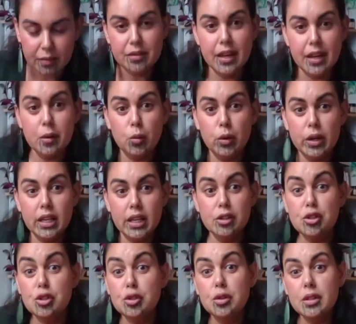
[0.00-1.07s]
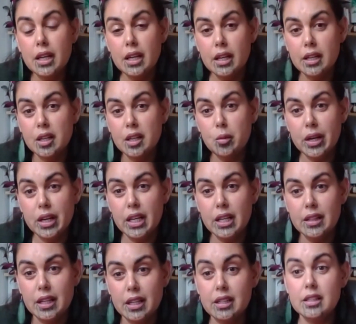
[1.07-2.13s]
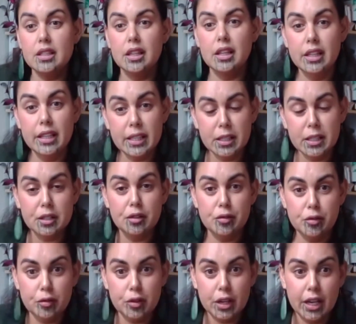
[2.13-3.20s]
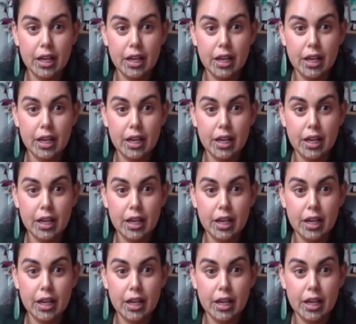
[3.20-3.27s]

that we can do that in a way that is collective